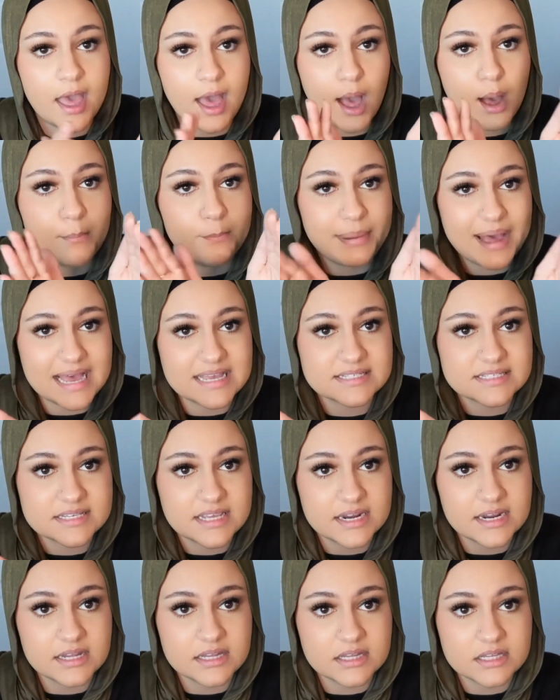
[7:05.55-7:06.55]
a
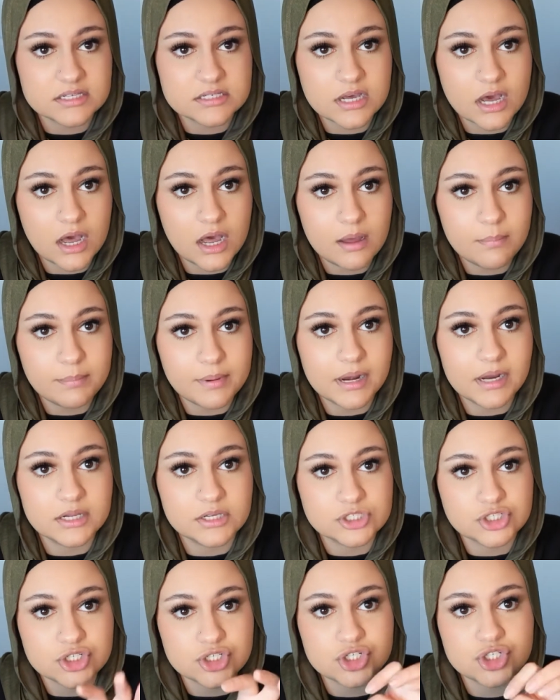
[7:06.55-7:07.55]
basket at the top and
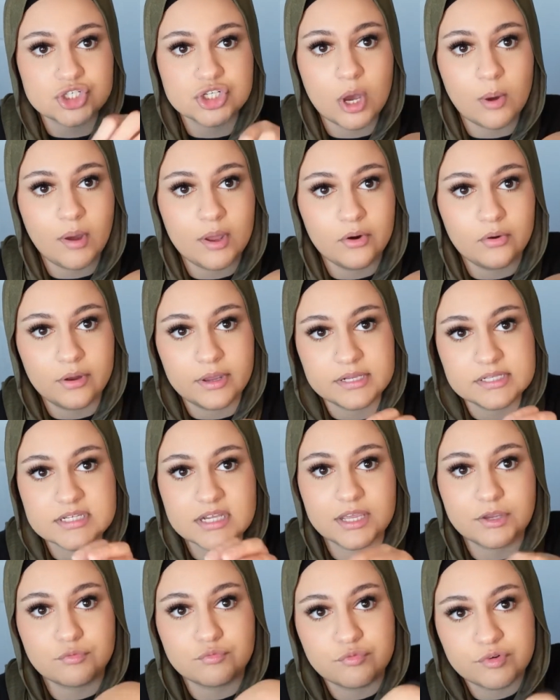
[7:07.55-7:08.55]
it's just so annoying to
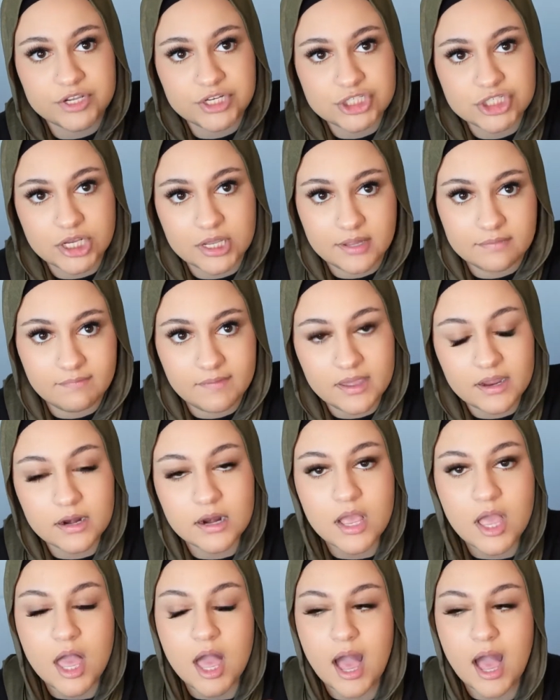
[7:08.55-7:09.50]
like reach in there.